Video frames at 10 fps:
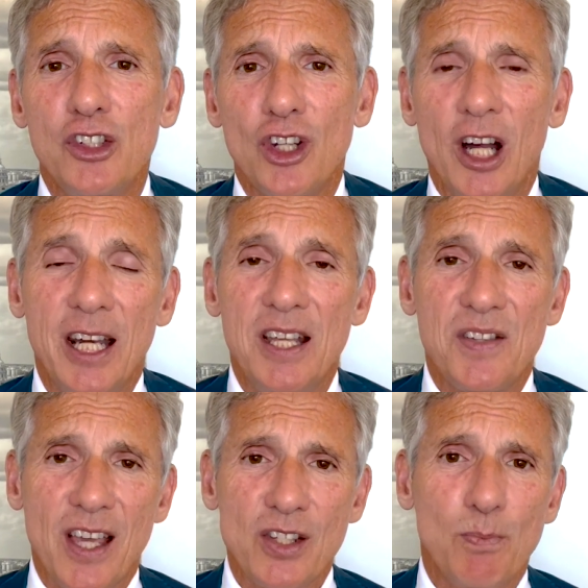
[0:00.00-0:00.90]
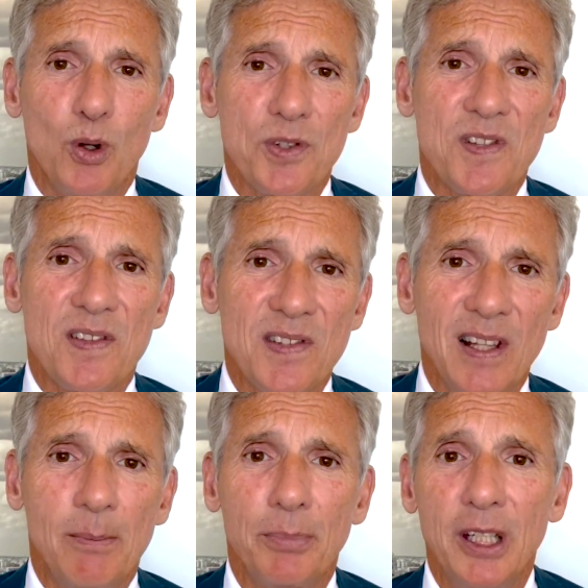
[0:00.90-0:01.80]
Chinese exports are
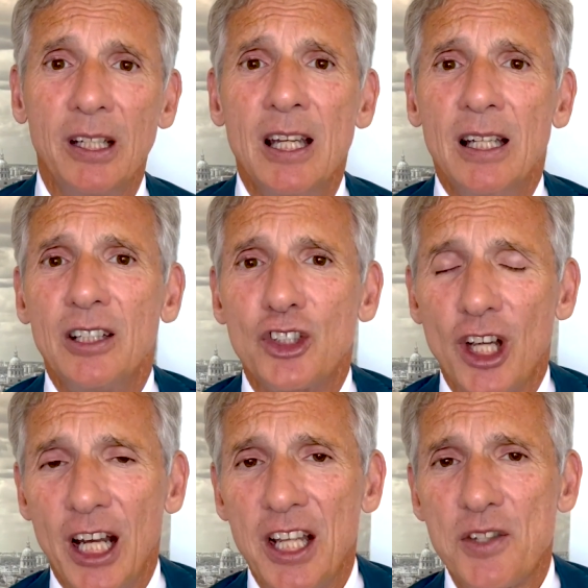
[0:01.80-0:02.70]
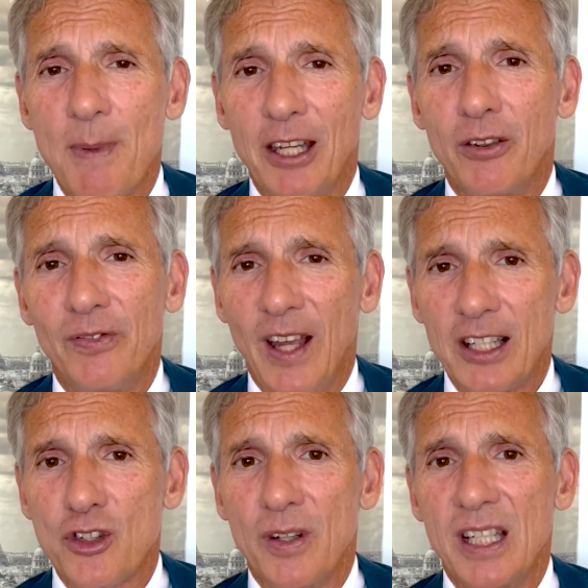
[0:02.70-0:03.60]
slumping, Chinese
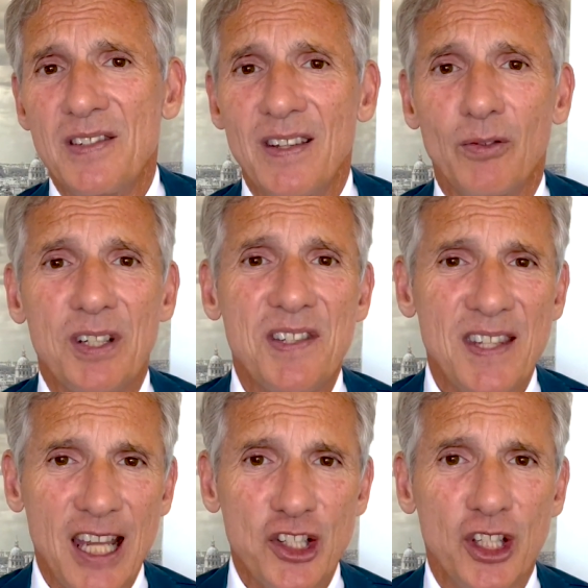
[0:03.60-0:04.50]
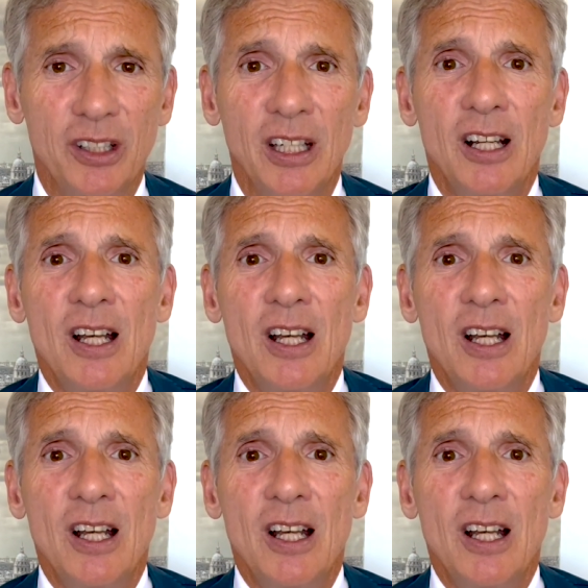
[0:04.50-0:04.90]
manufacturing is in recession.